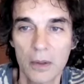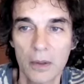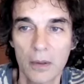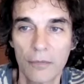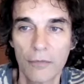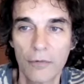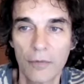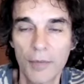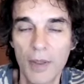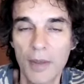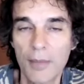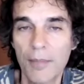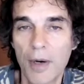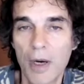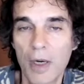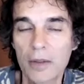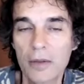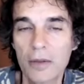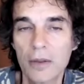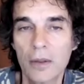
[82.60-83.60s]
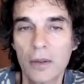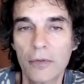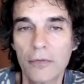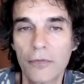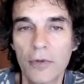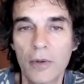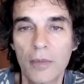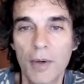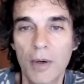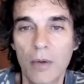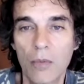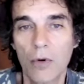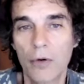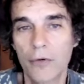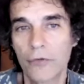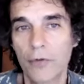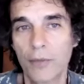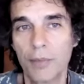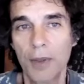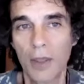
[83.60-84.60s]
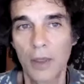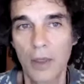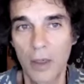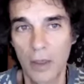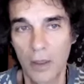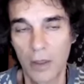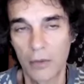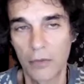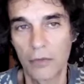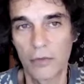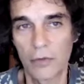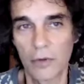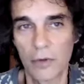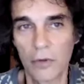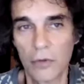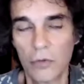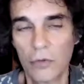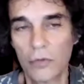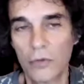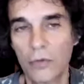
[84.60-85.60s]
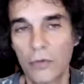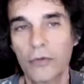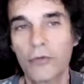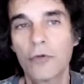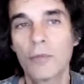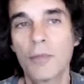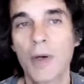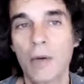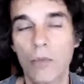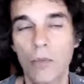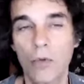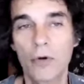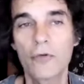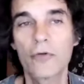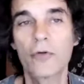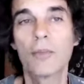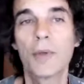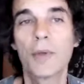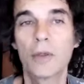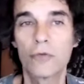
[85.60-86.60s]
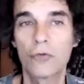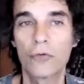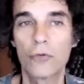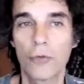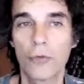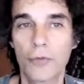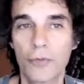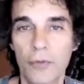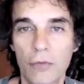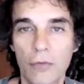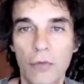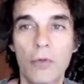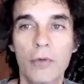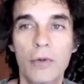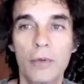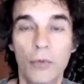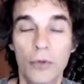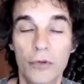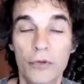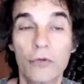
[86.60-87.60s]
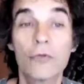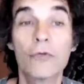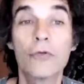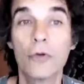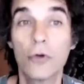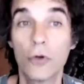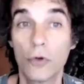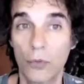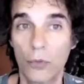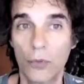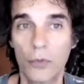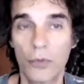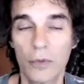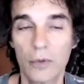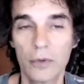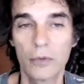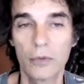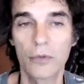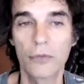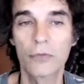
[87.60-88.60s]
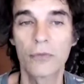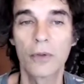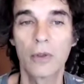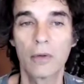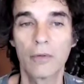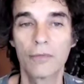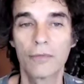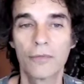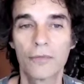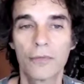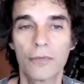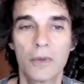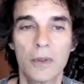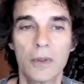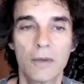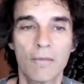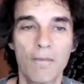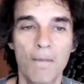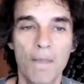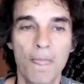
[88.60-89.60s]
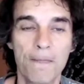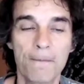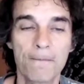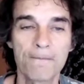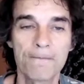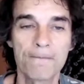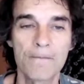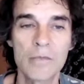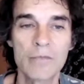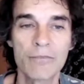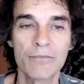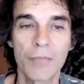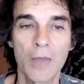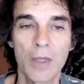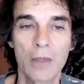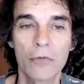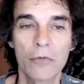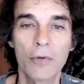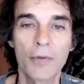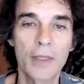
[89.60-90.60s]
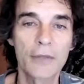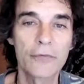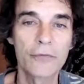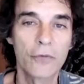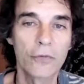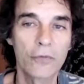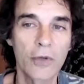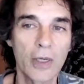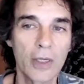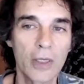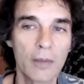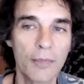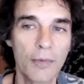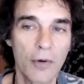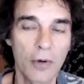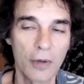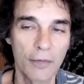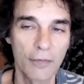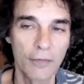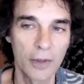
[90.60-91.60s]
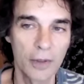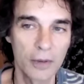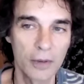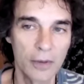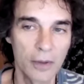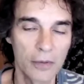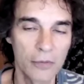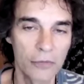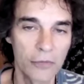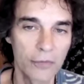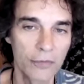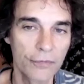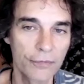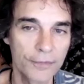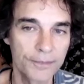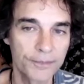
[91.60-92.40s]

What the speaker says: For me, bhakti isn't about worshiping God or a guru. It's about worshiping truth, your own, which is you, yourself. So that's the second part of an intensive.